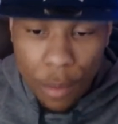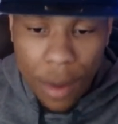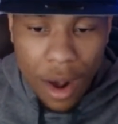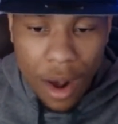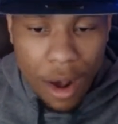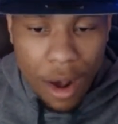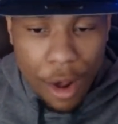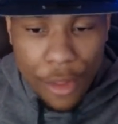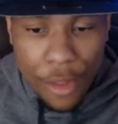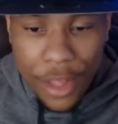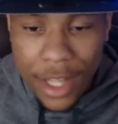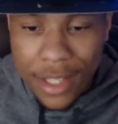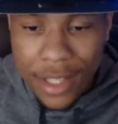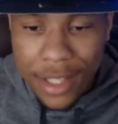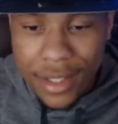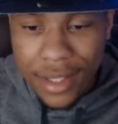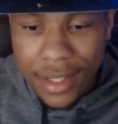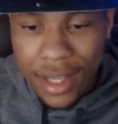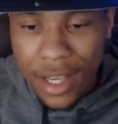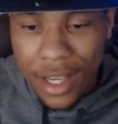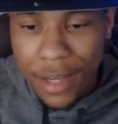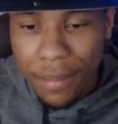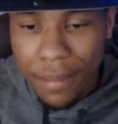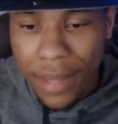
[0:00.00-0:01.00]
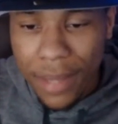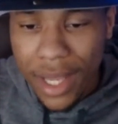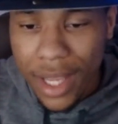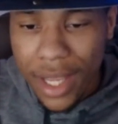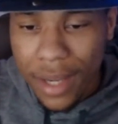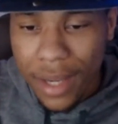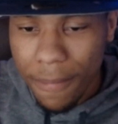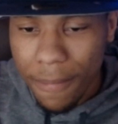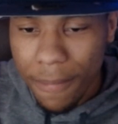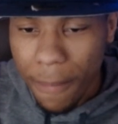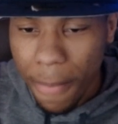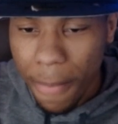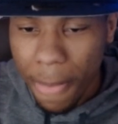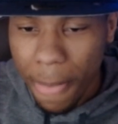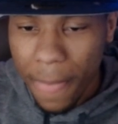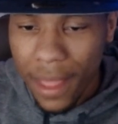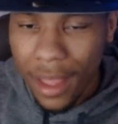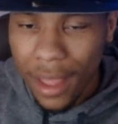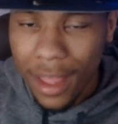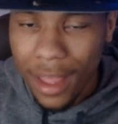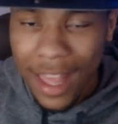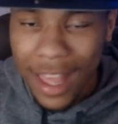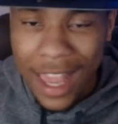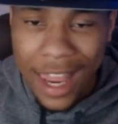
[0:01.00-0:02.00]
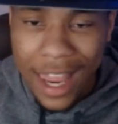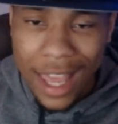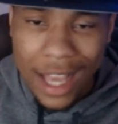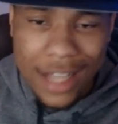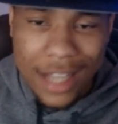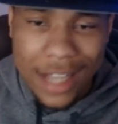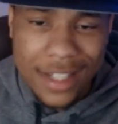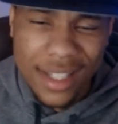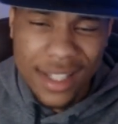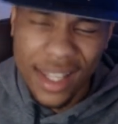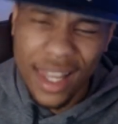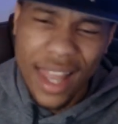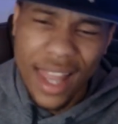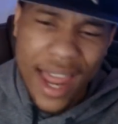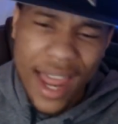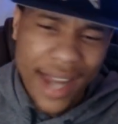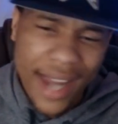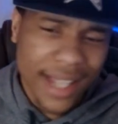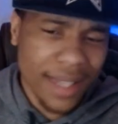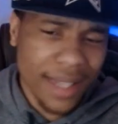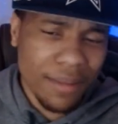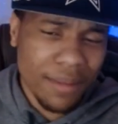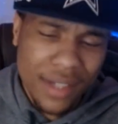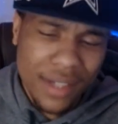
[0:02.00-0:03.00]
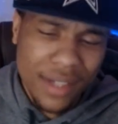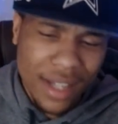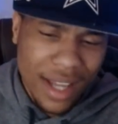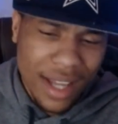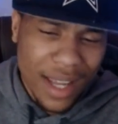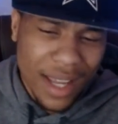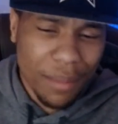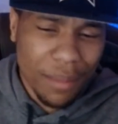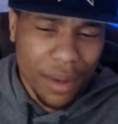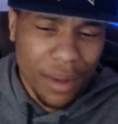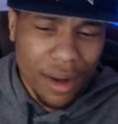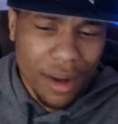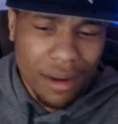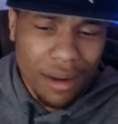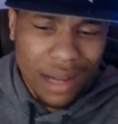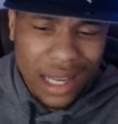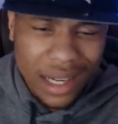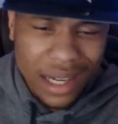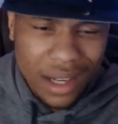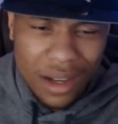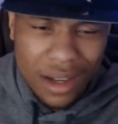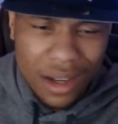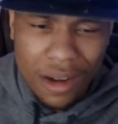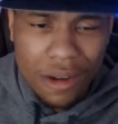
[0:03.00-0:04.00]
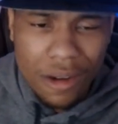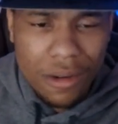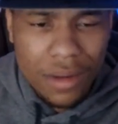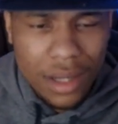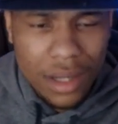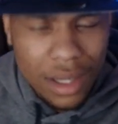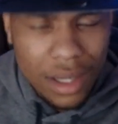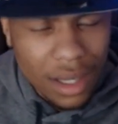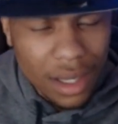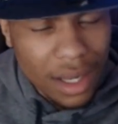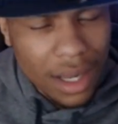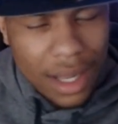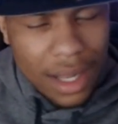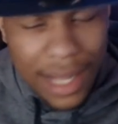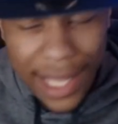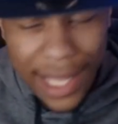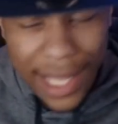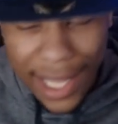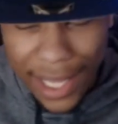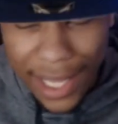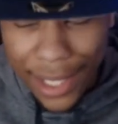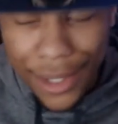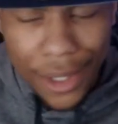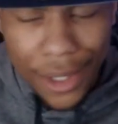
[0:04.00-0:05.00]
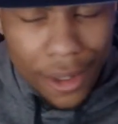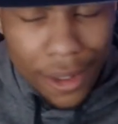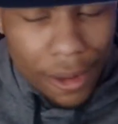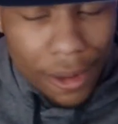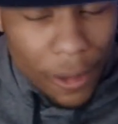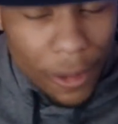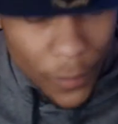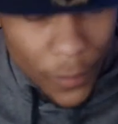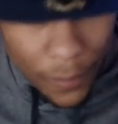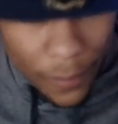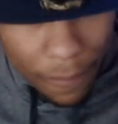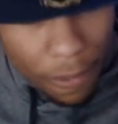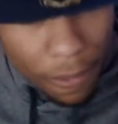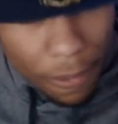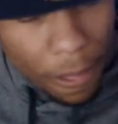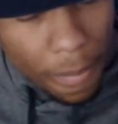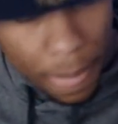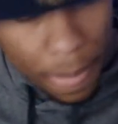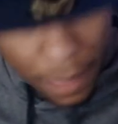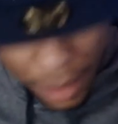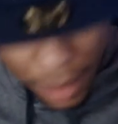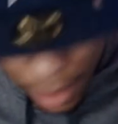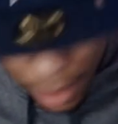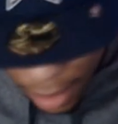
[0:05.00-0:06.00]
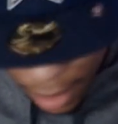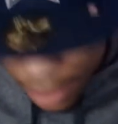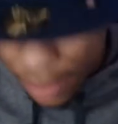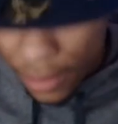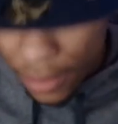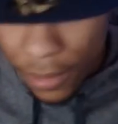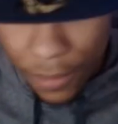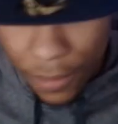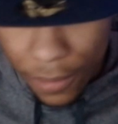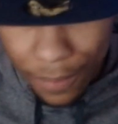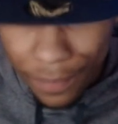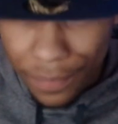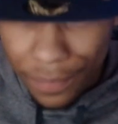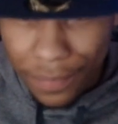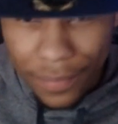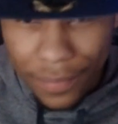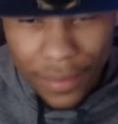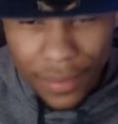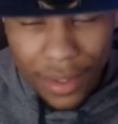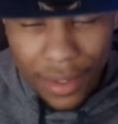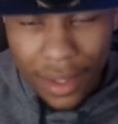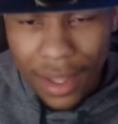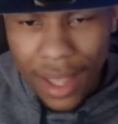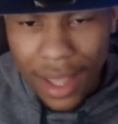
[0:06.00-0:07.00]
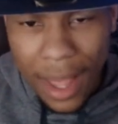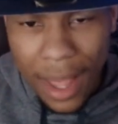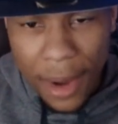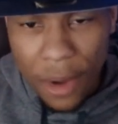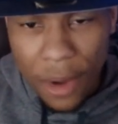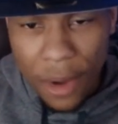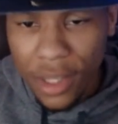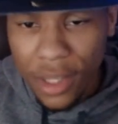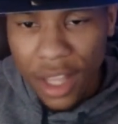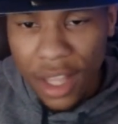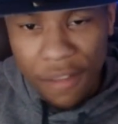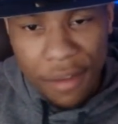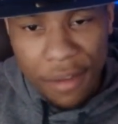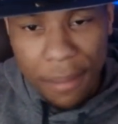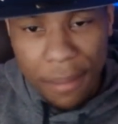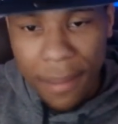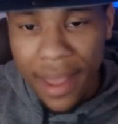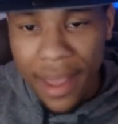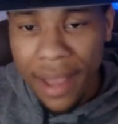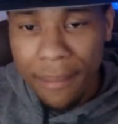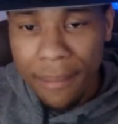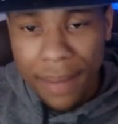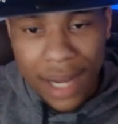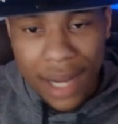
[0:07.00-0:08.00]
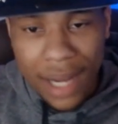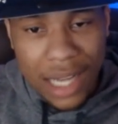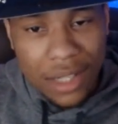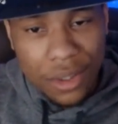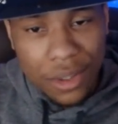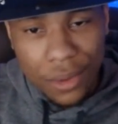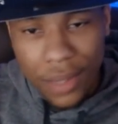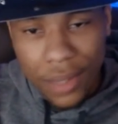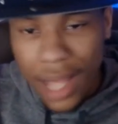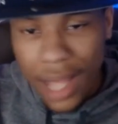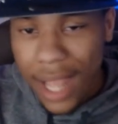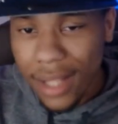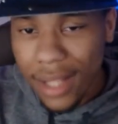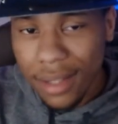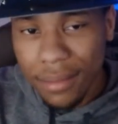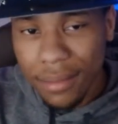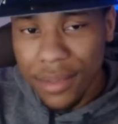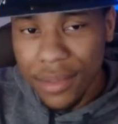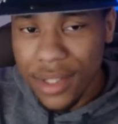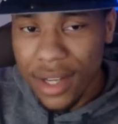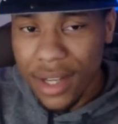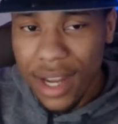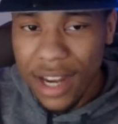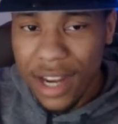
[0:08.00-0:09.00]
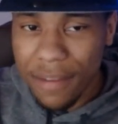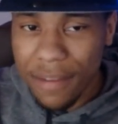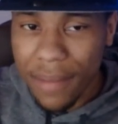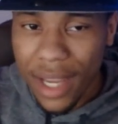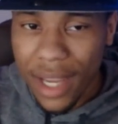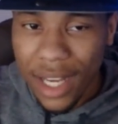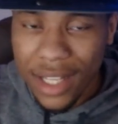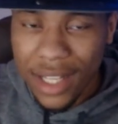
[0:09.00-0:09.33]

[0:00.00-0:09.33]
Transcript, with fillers: All that said, man, I actually like them today, bro. I know, I know, I know. I don't love it, man, but I do like them today, man.